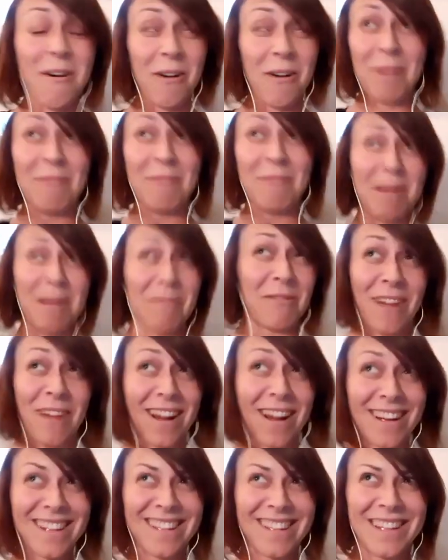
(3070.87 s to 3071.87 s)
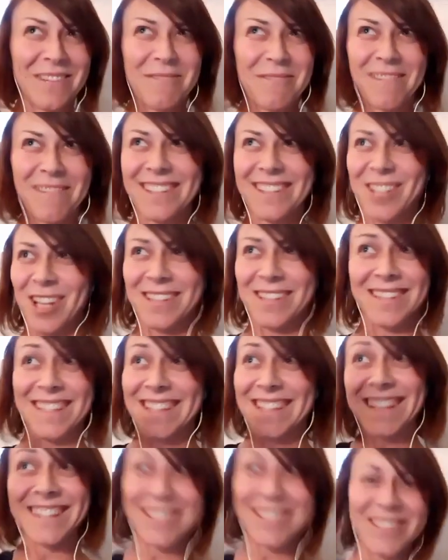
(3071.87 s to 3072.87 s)
or maybe finally the EU will just
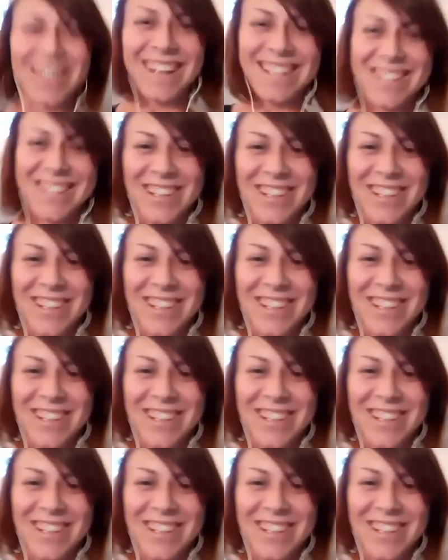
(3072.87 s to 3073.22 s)
disintegrate,